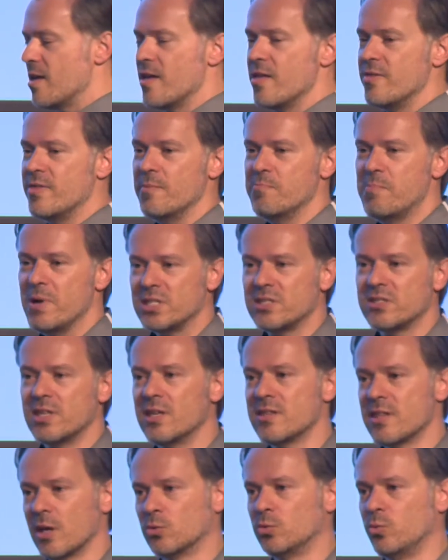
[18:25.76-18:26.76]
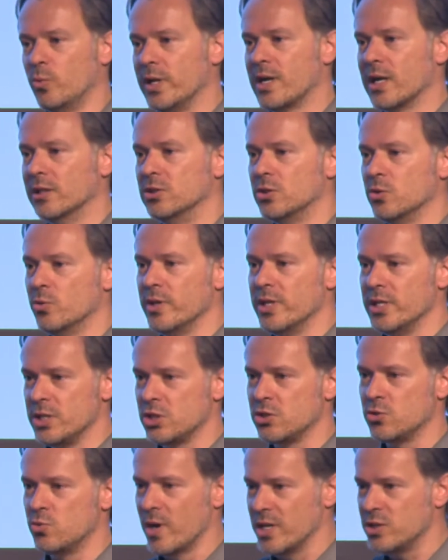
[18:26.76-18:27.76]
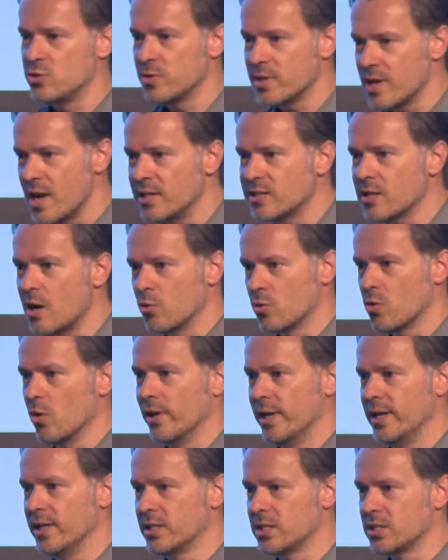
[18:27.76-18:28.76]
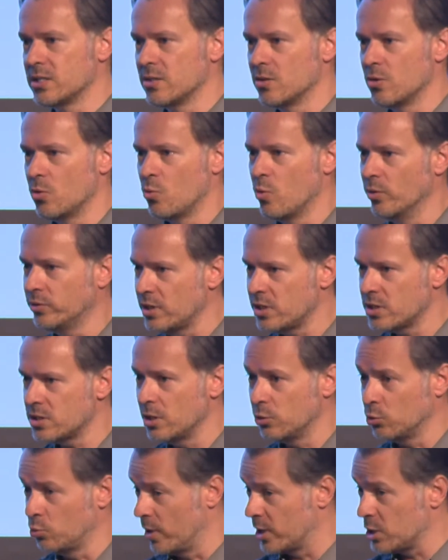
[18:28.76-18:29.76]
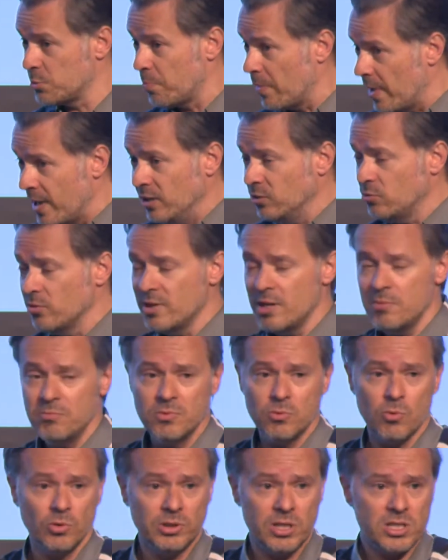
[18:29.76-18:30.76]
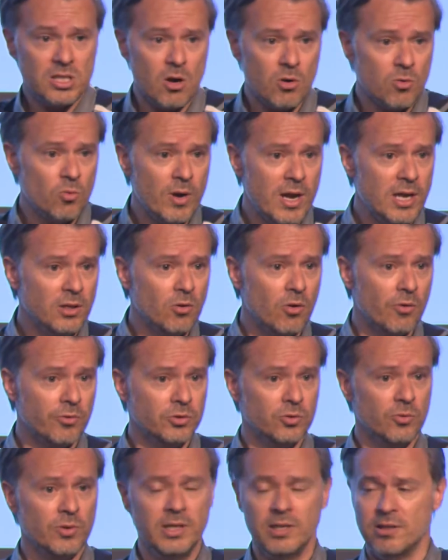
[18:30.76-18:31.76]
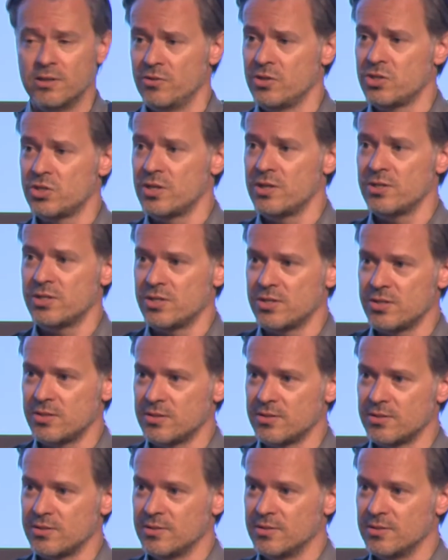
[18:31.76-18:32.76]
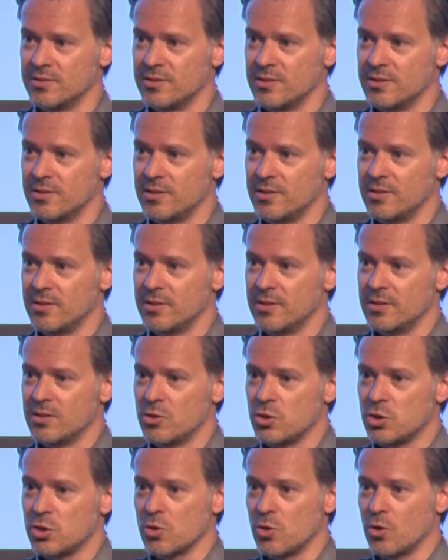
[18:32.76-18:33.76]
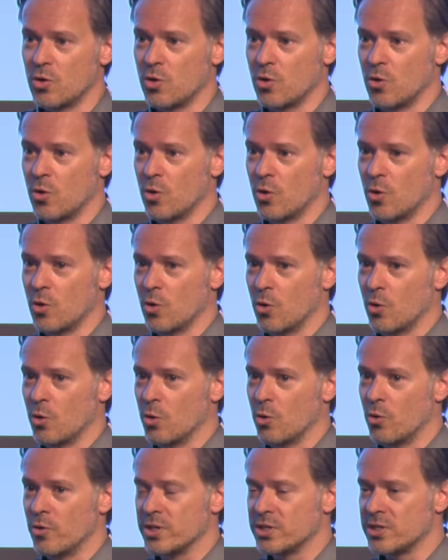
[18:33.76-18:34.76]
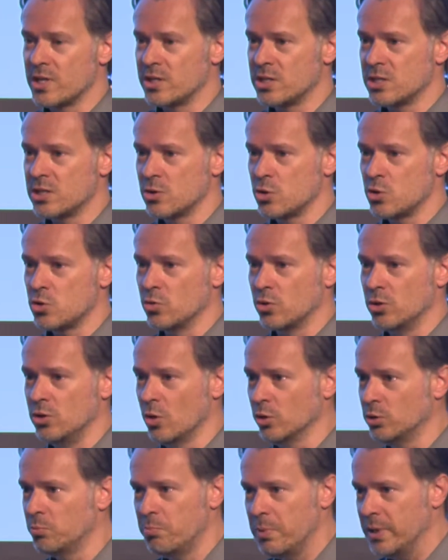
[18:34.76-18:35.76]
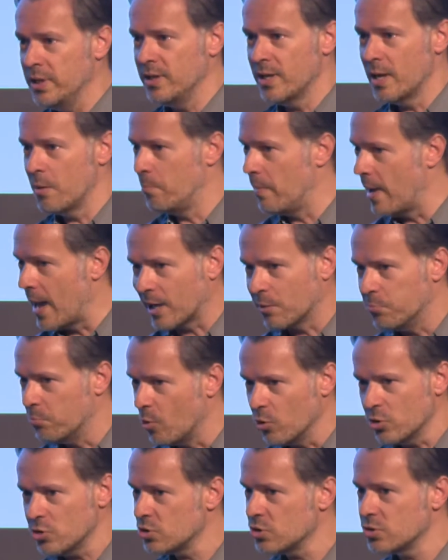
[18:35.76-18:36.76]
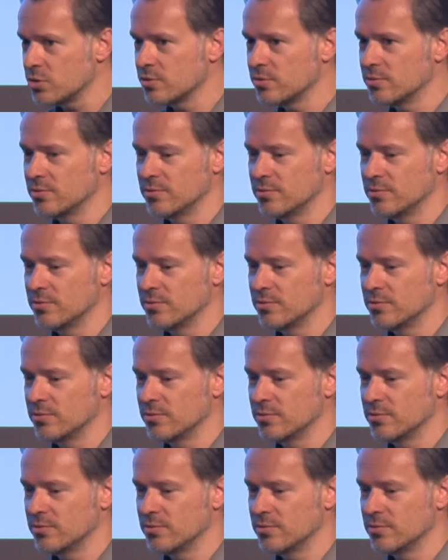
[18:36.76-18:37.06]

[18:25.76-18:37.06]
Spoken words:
the best thing that we can do is to educate our colleagues, to explain to them what is our way of doing research. So research should not be a black box.